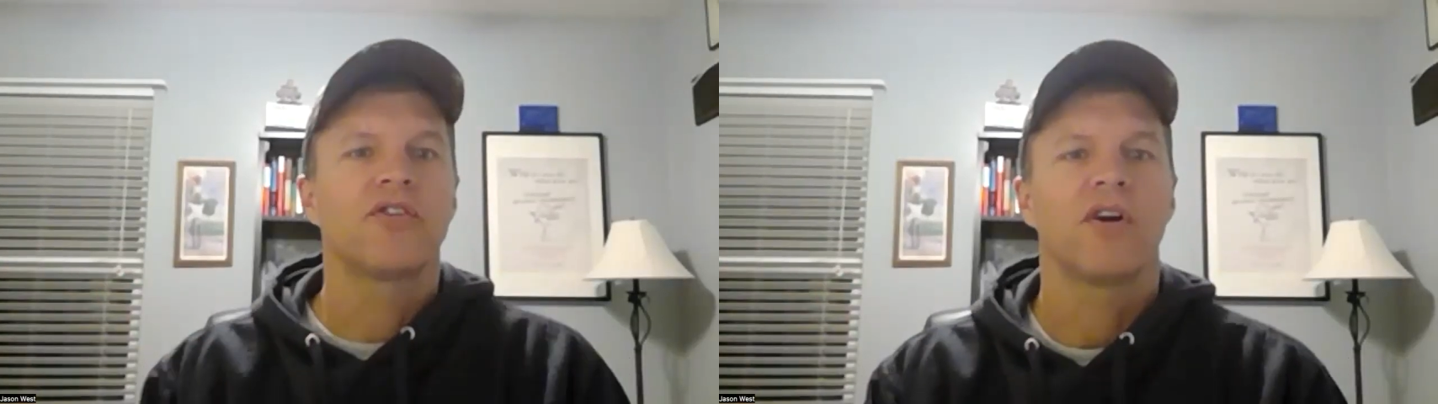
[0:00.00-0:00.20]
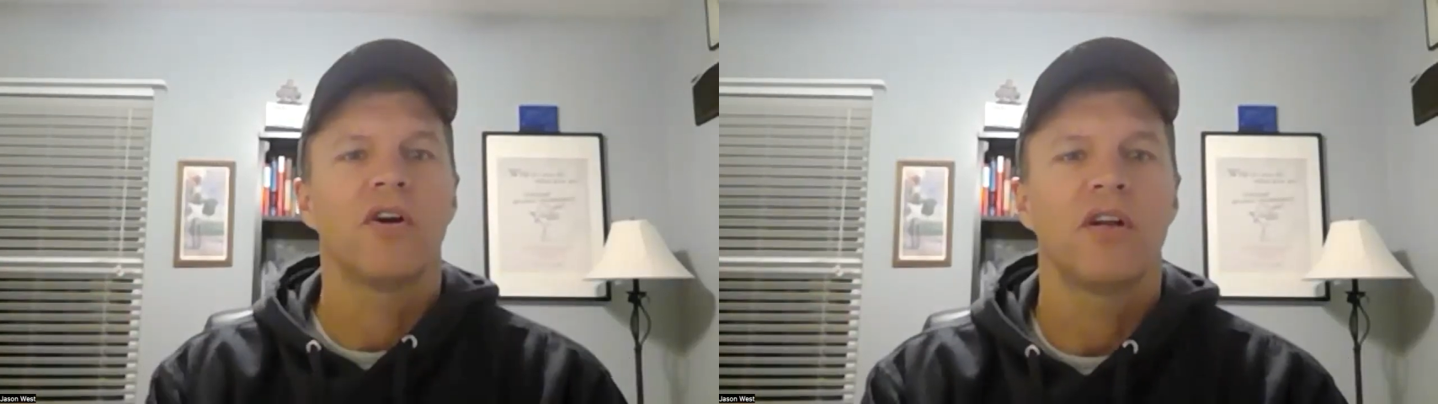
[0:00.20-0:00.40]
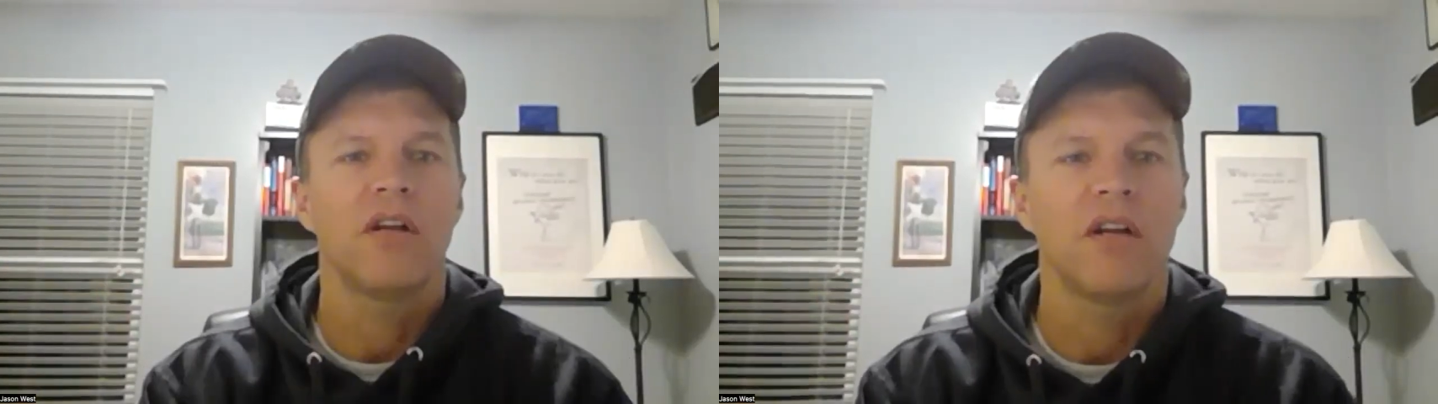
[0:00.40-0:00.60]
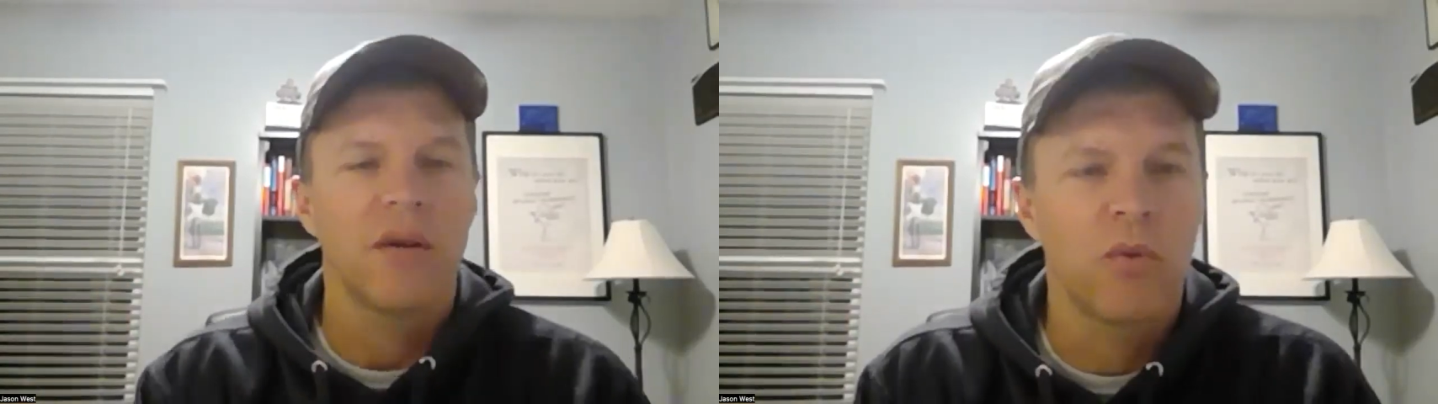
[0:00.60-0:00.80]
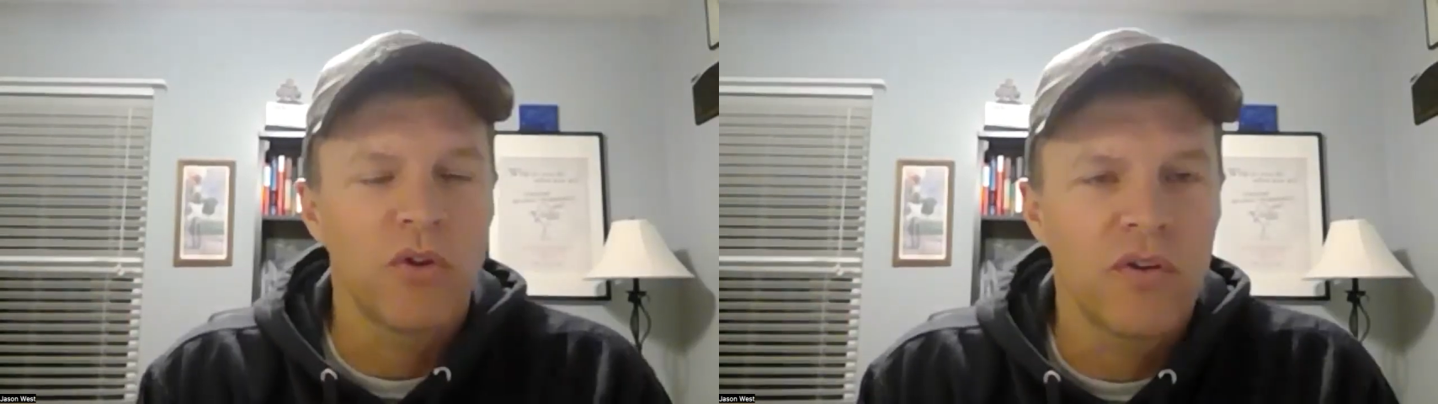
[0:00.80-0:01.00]
turning
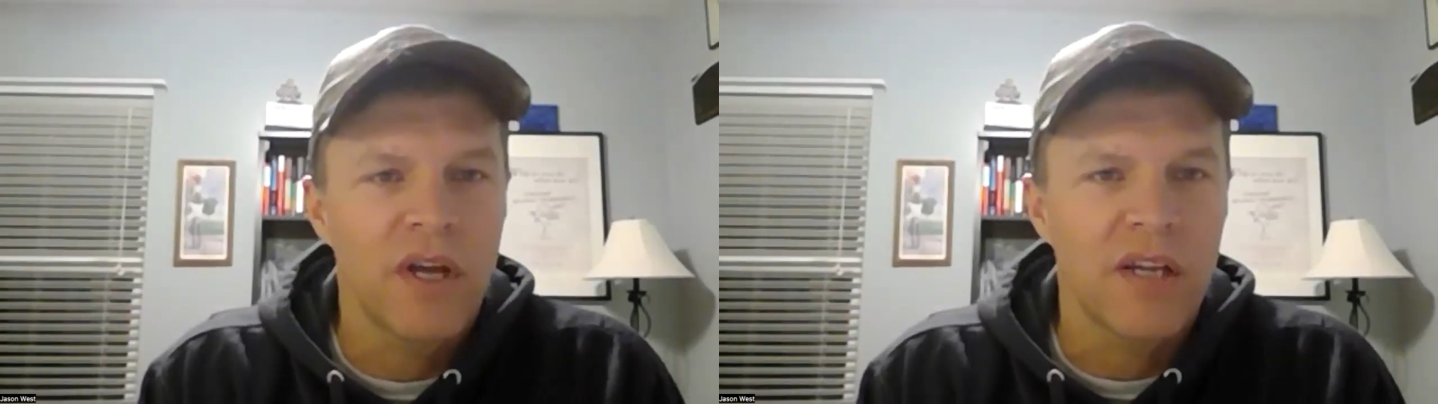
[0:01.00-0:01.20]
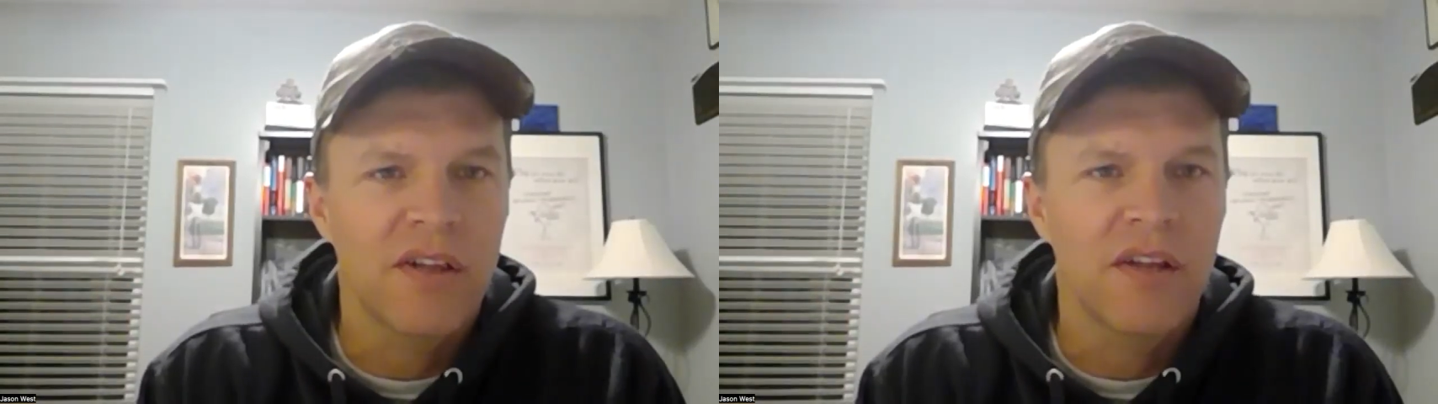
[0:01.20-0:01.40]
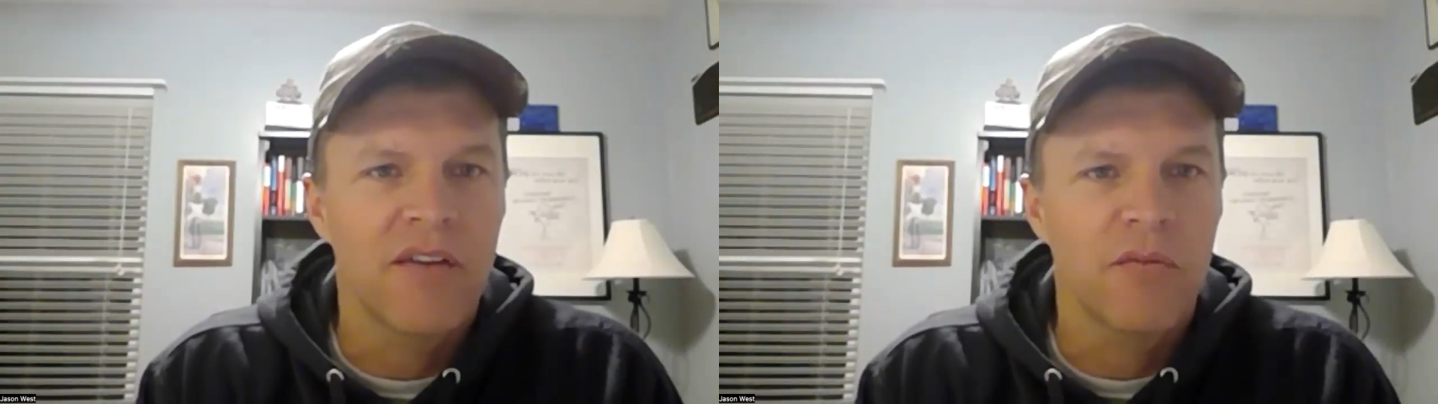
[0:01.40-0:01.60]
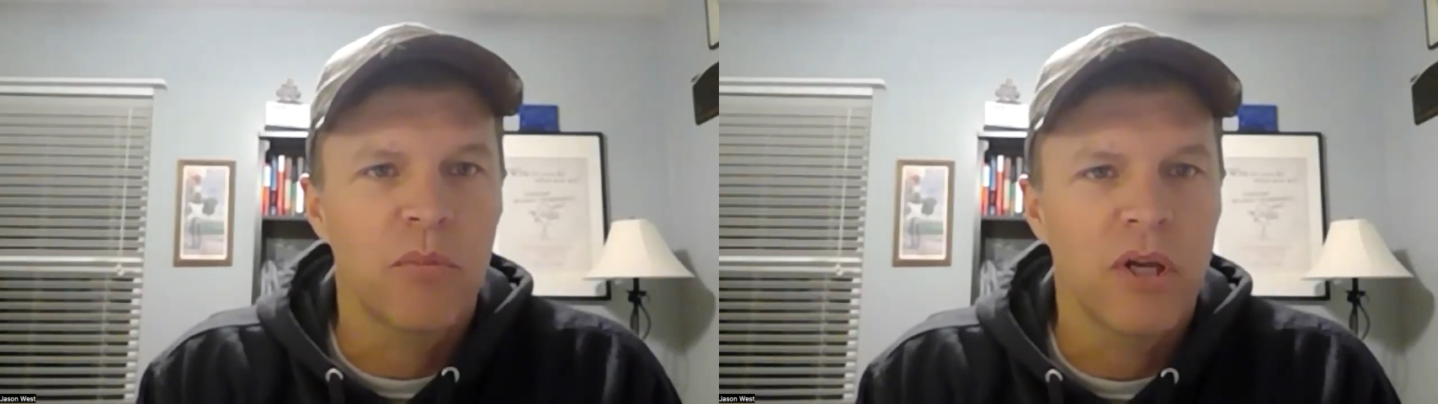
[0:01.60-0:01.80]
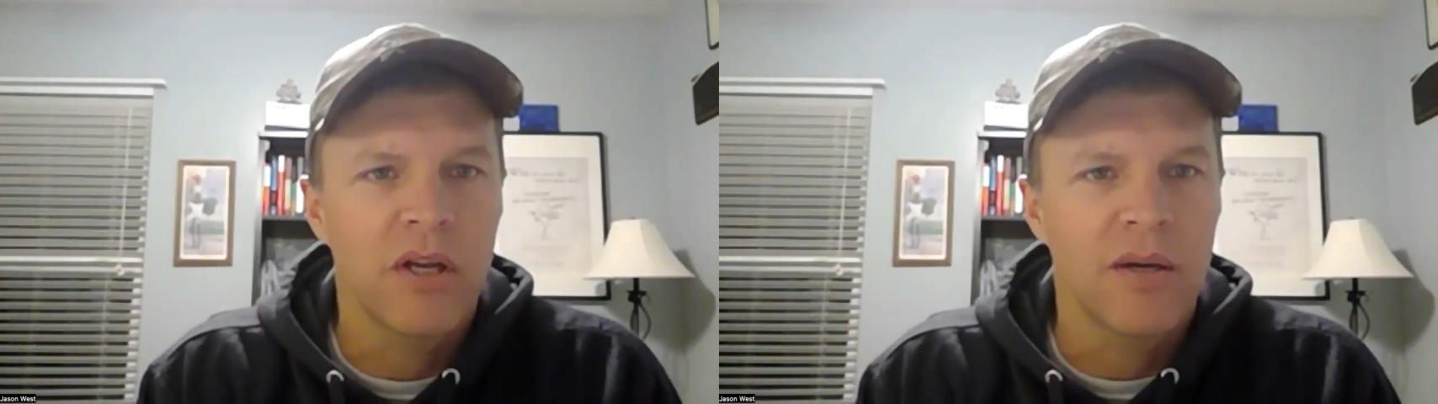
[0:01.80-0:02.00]
and we'll do that at 7
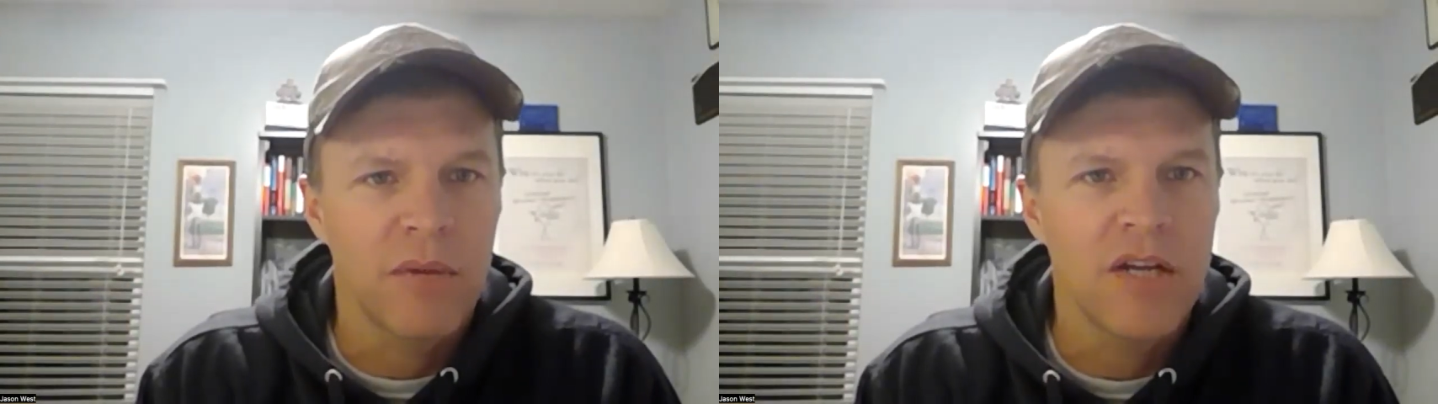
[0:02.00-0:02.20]
p.m.